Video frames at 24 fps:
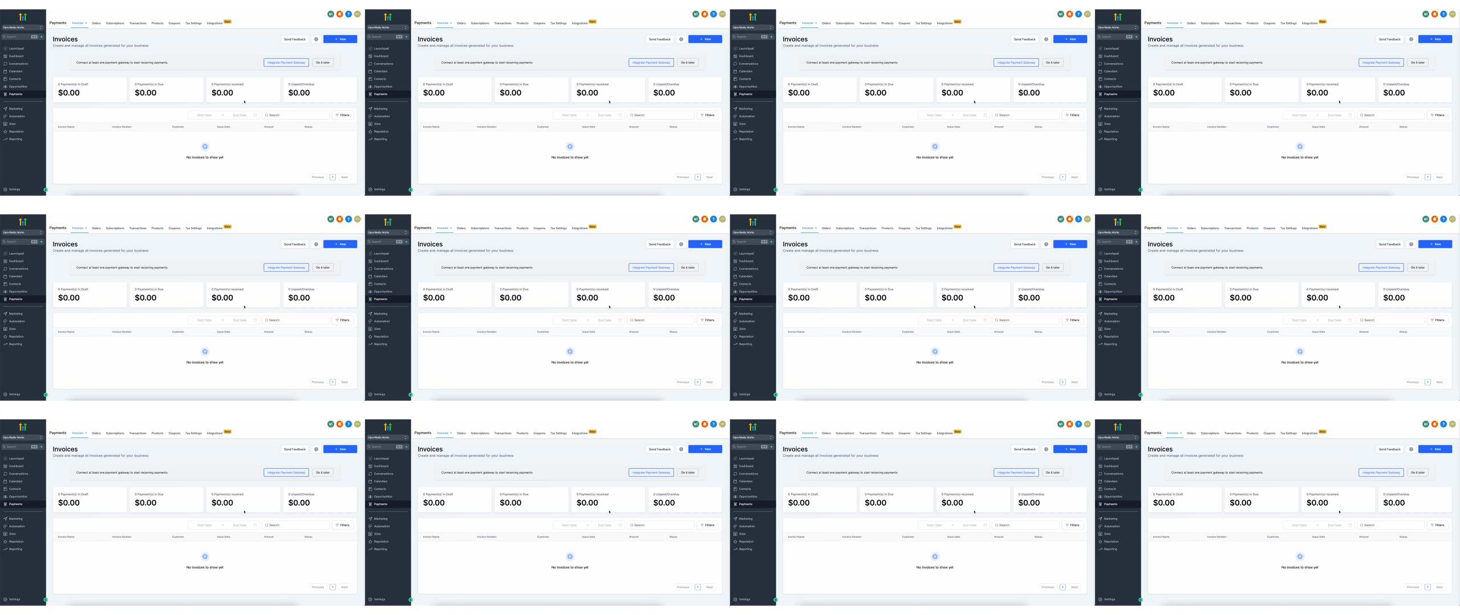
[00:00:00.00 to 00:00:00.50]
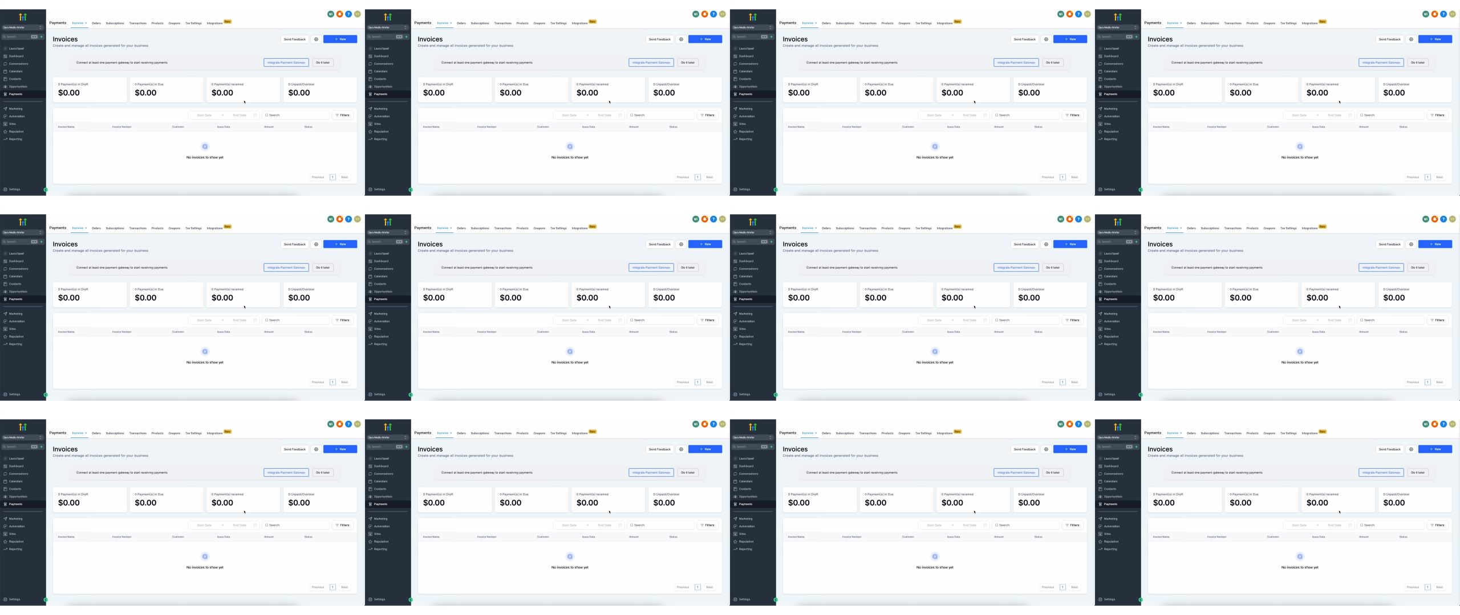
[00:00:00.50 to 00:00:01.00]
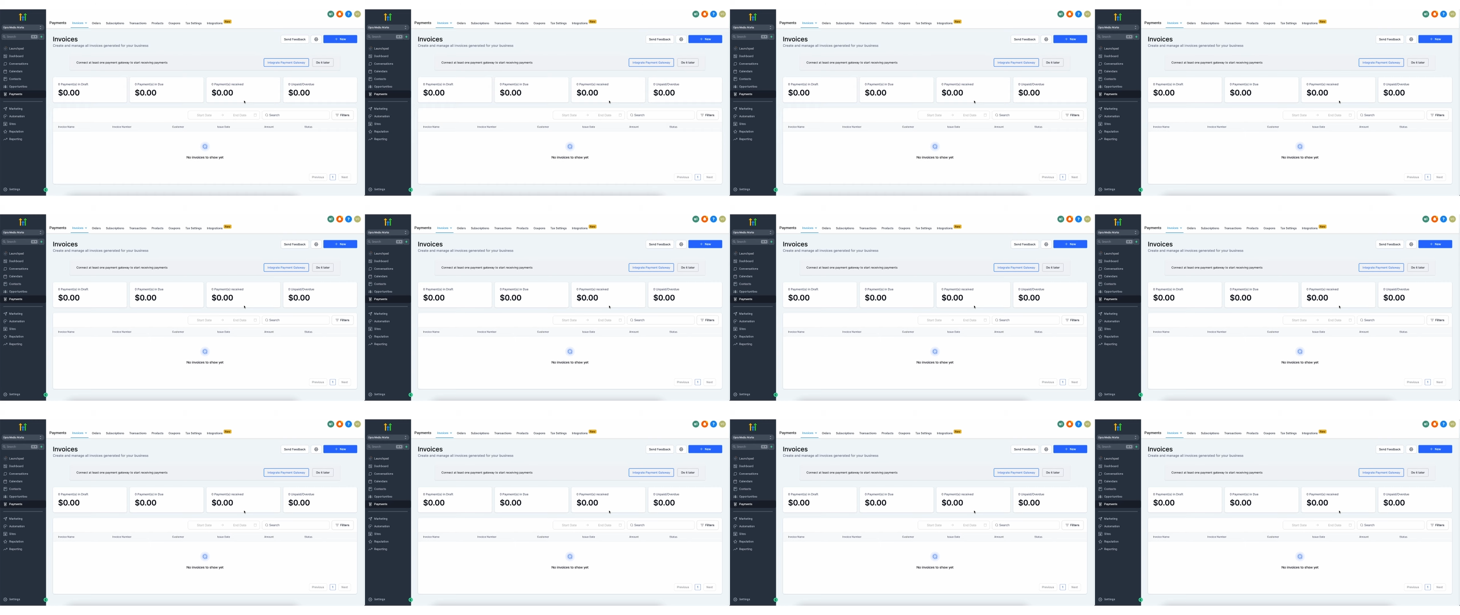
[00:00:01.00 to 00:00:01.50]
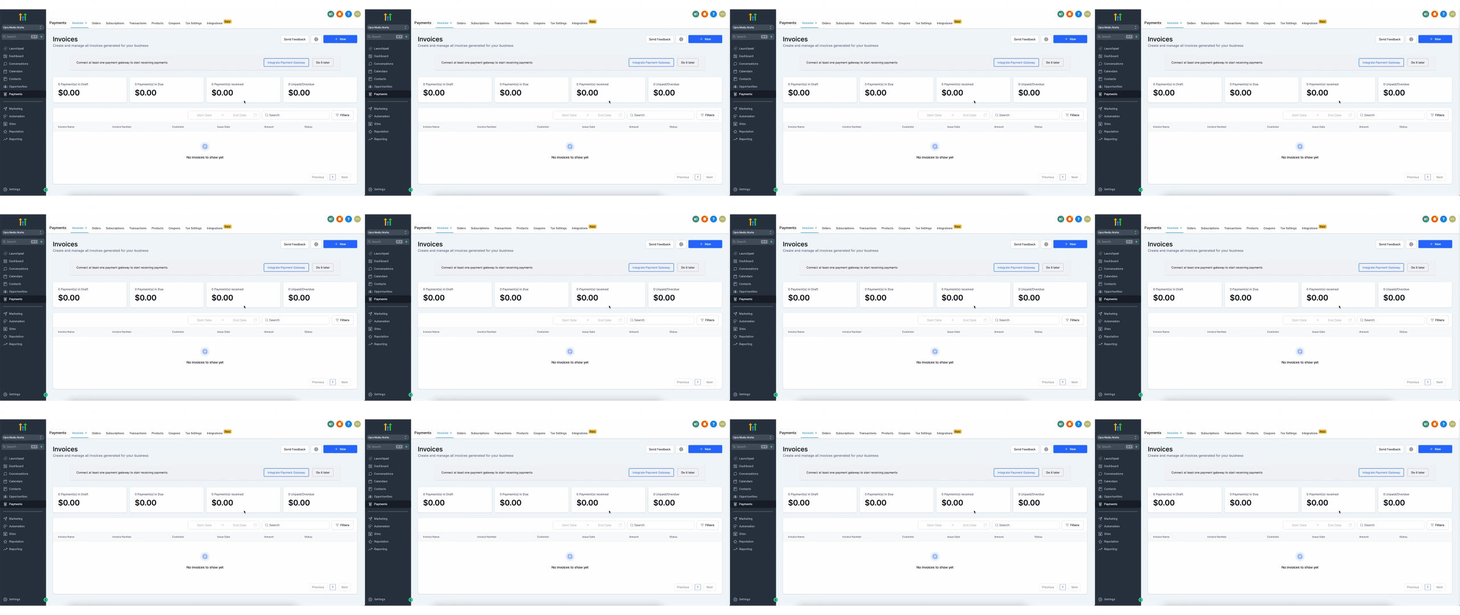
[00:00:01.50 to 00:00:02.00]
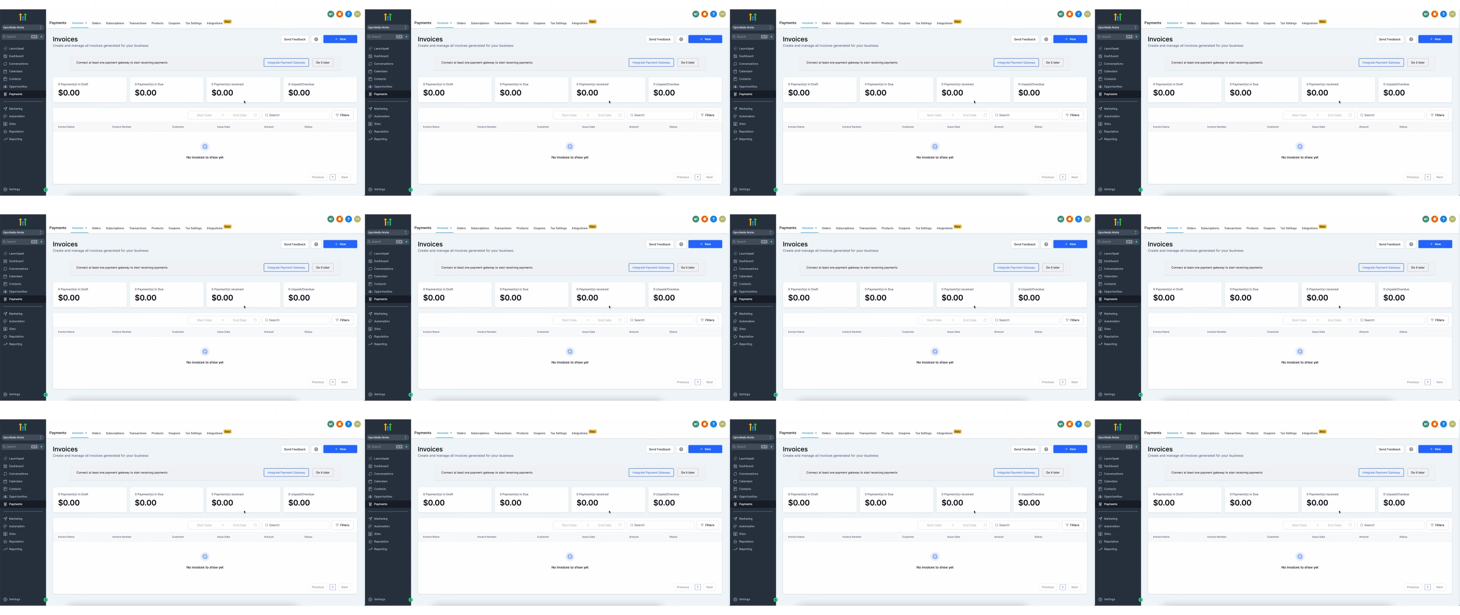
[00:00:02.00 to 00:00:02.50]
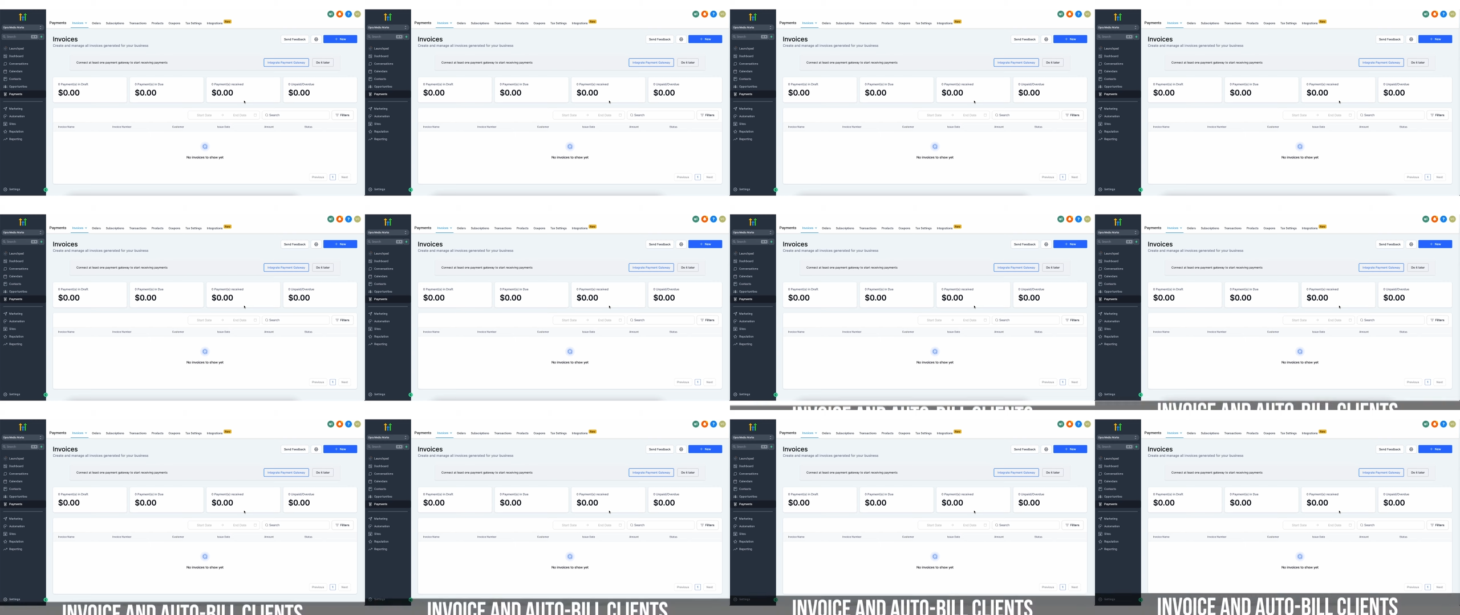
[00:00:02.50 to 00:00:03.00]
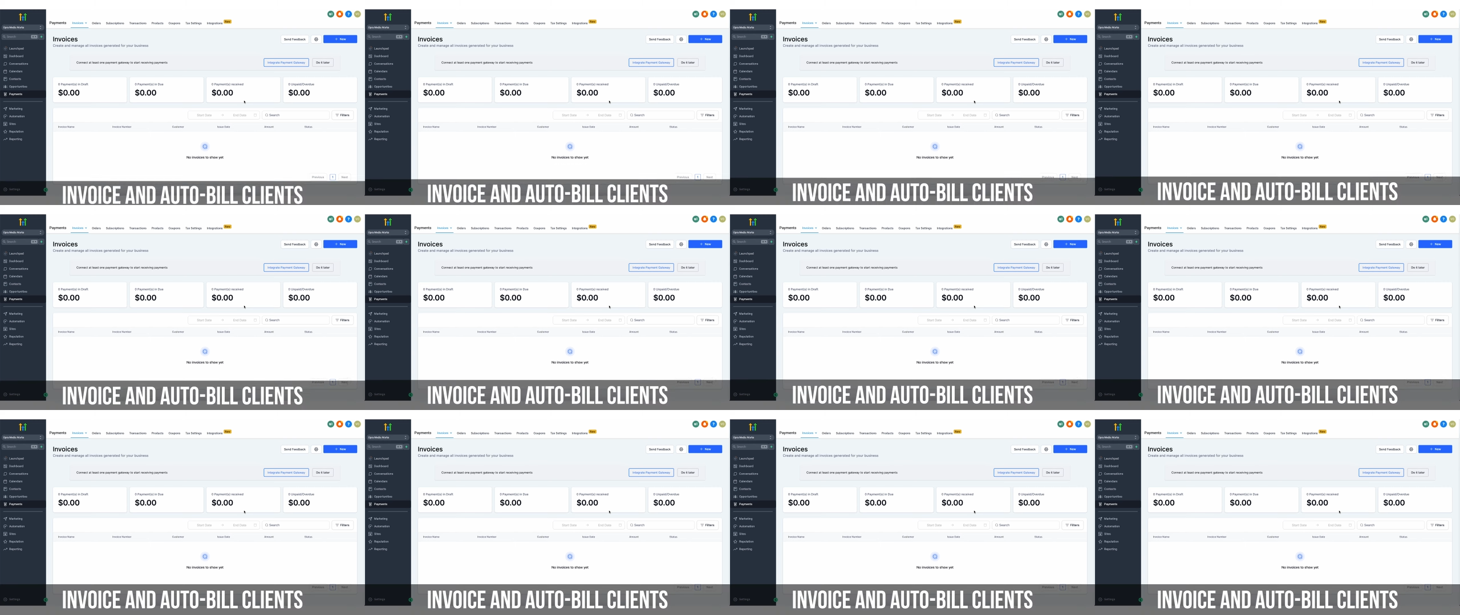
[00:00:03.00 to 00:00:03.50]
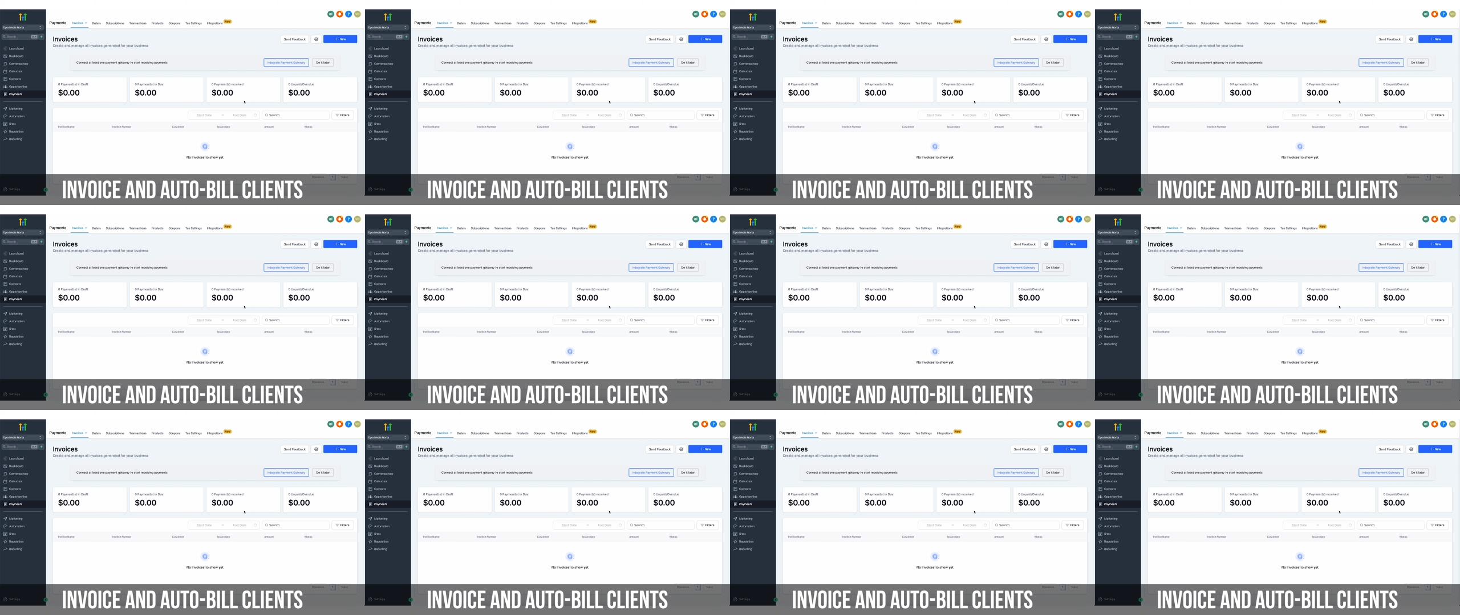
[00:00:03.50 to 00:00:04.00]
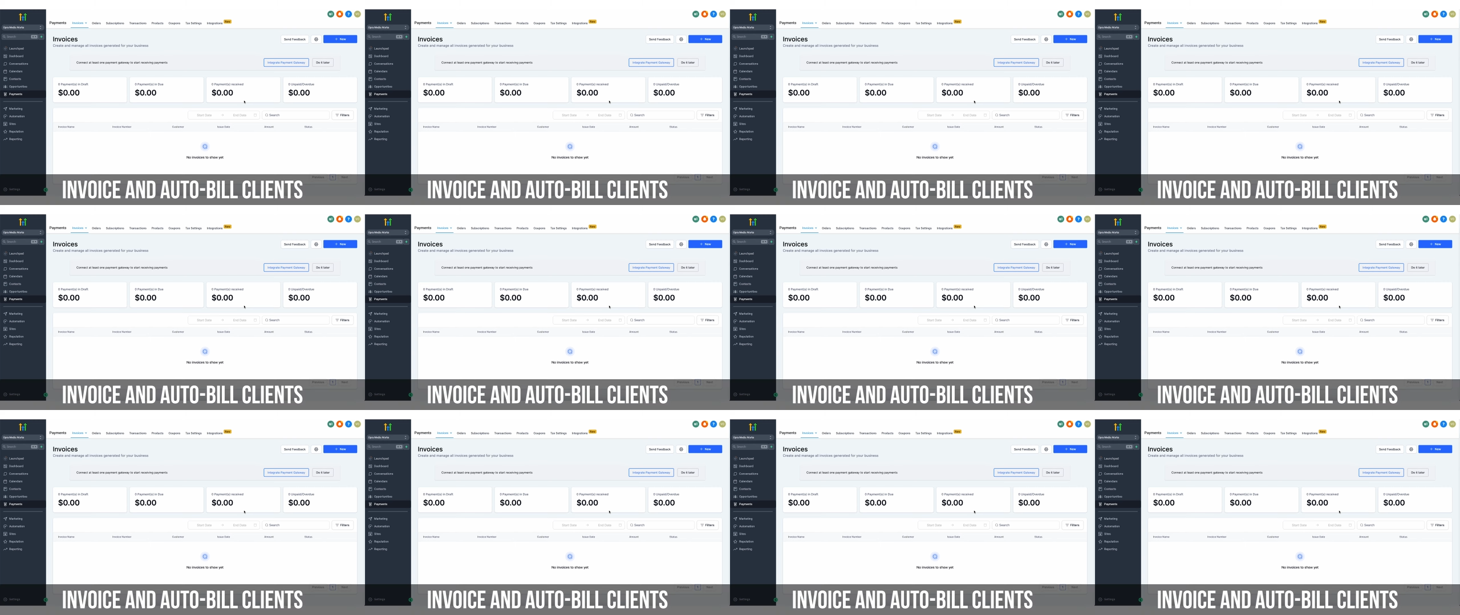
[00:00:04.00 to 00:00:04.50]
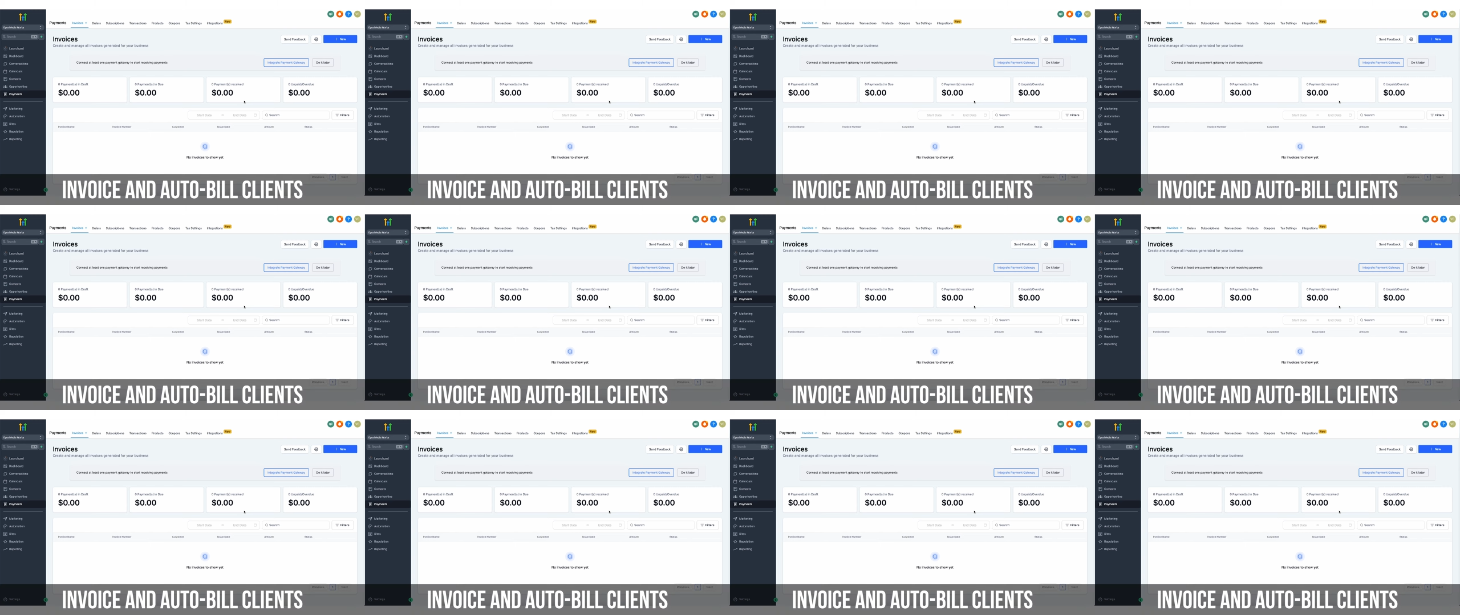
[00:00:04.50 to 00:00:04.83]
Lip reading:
Nobody's mouth can be seen.